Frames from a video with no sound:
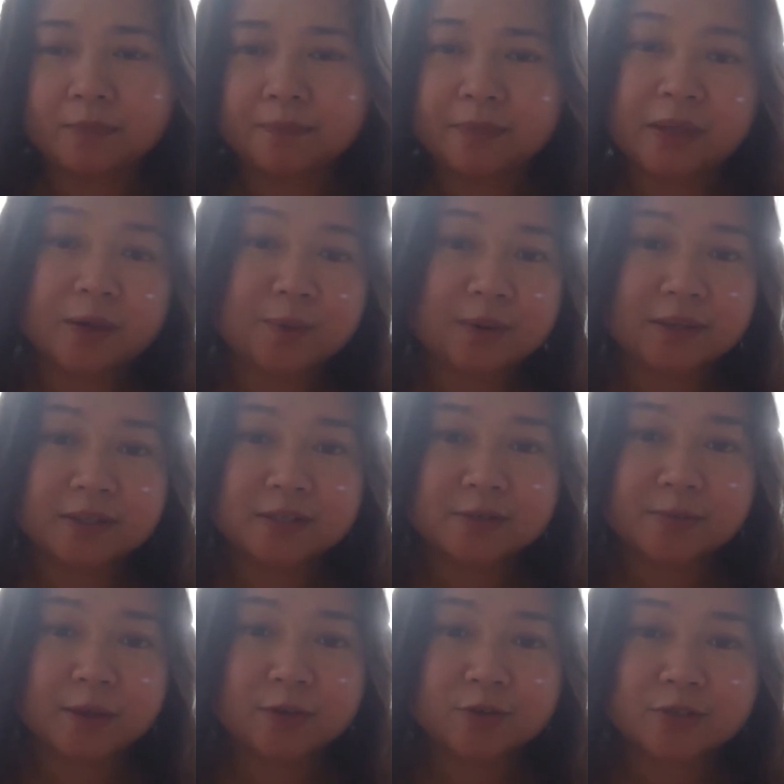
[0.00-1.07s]
anyway, it doesn't
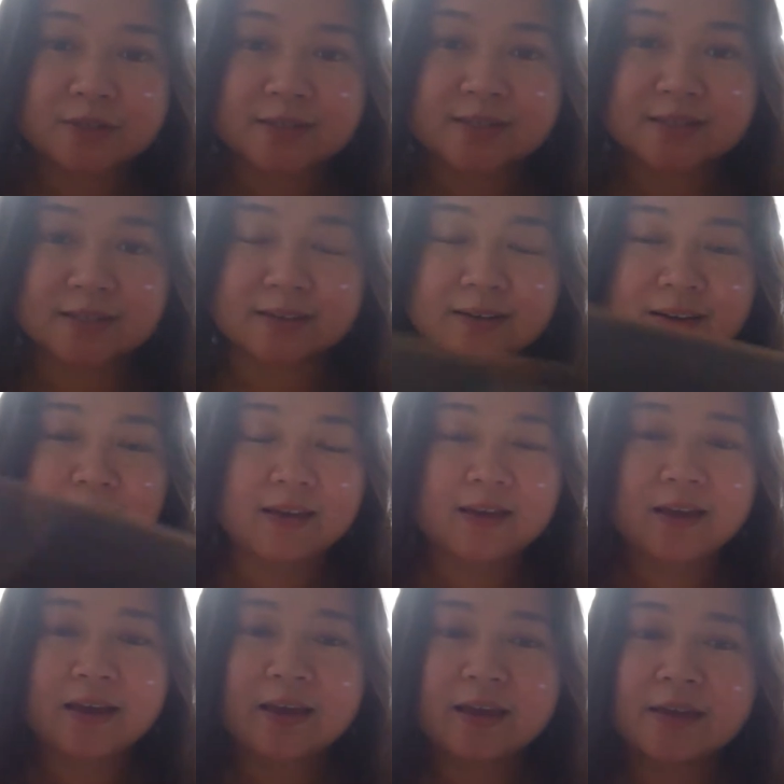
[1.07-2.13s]
matter. Just listen
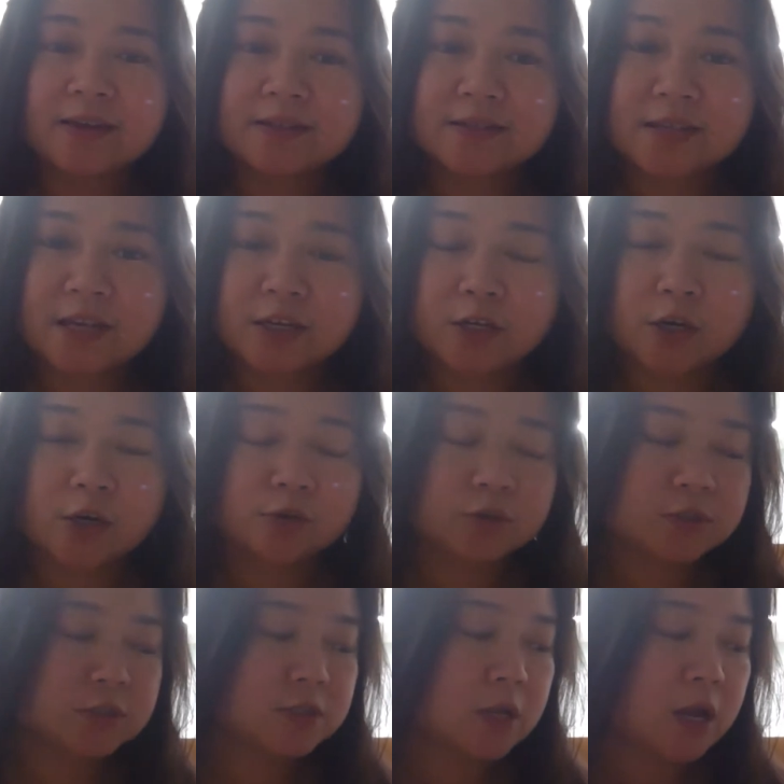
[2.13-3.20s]
and take
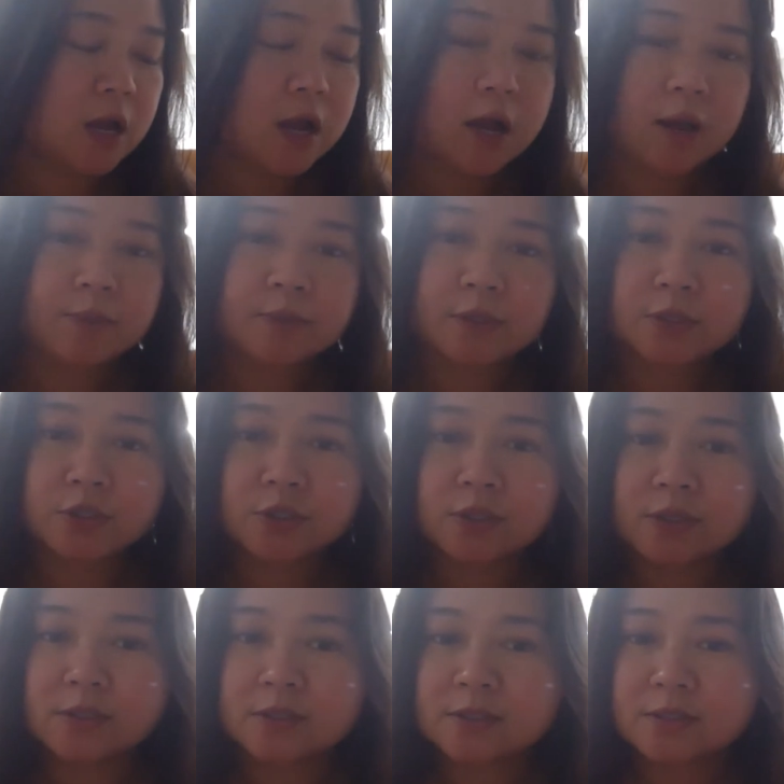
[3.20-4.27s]
notes. I'm teaching
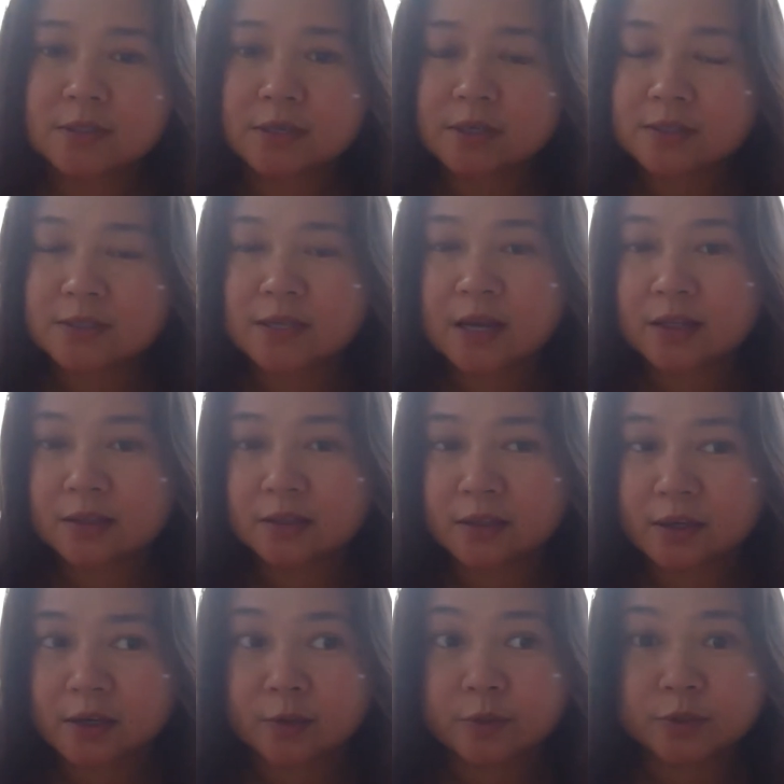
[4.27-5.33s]
this exactly
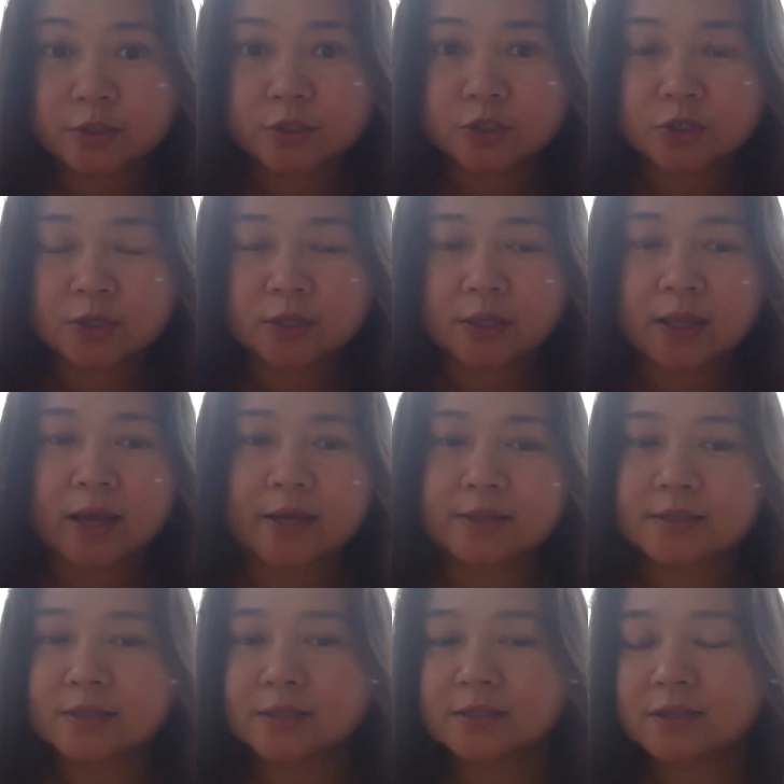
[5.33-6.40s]
like I would teach it in
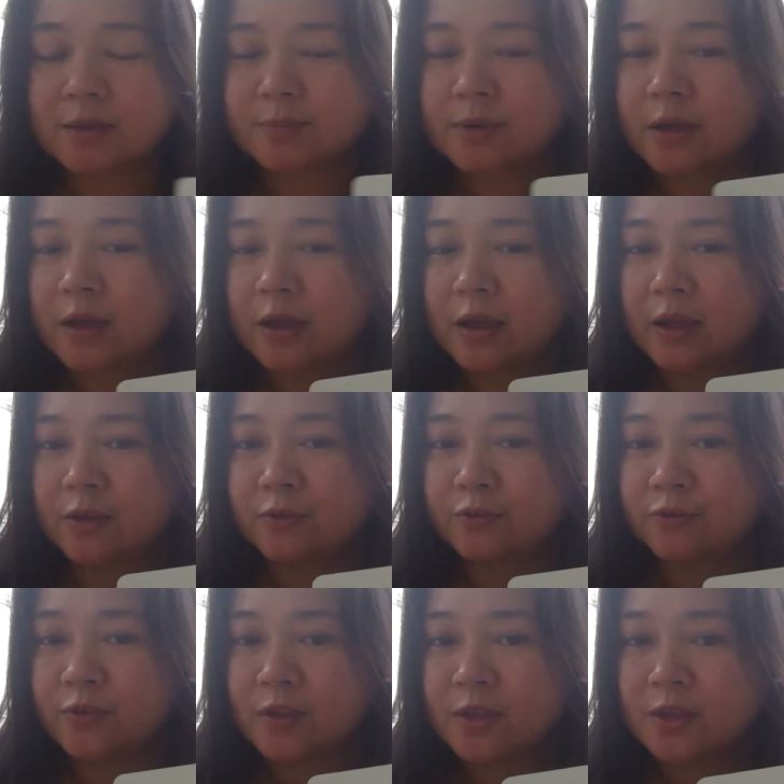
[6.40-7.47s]
class, except I have
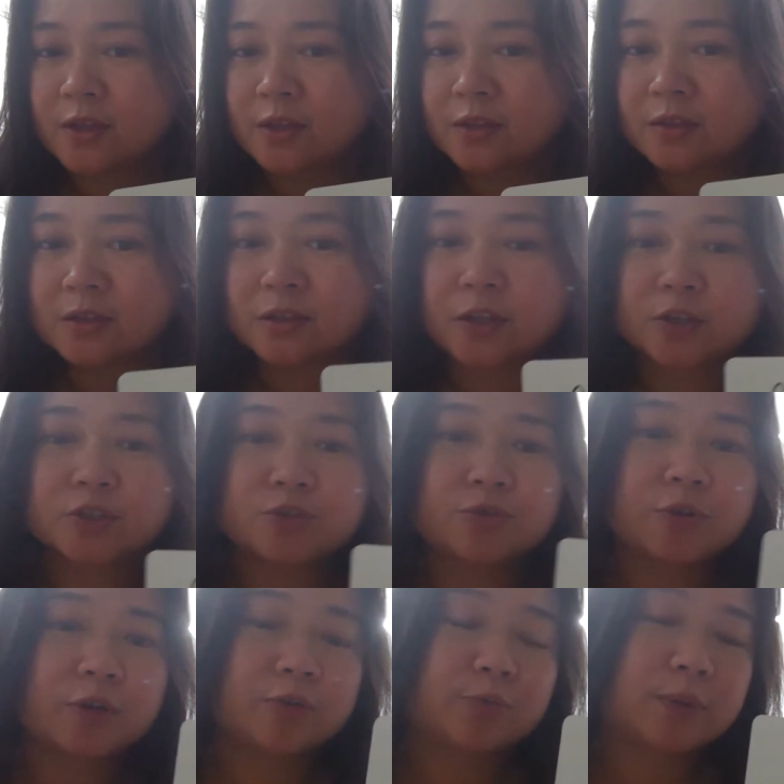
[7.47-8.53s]
the
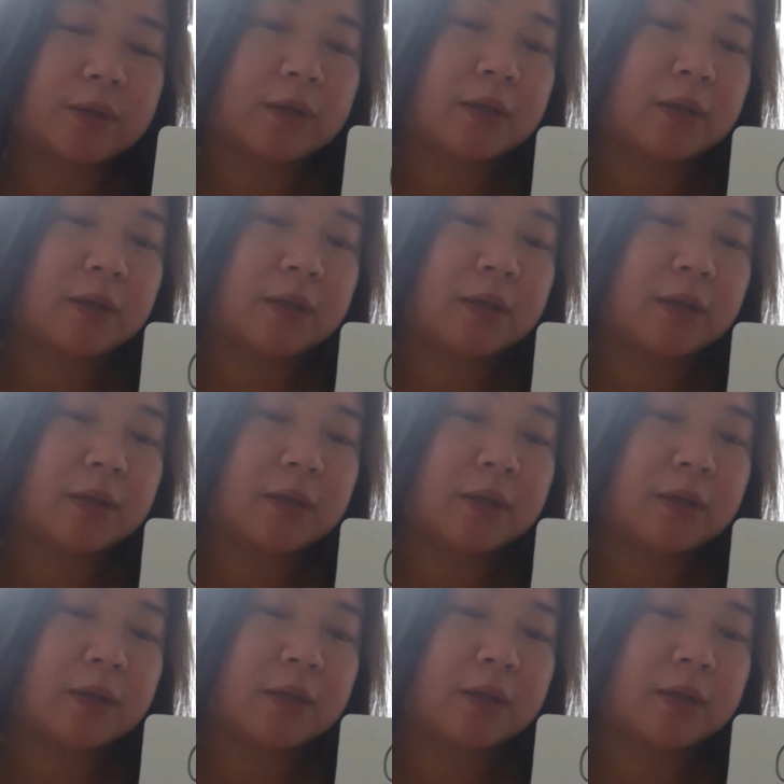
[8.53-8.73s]
luxury of being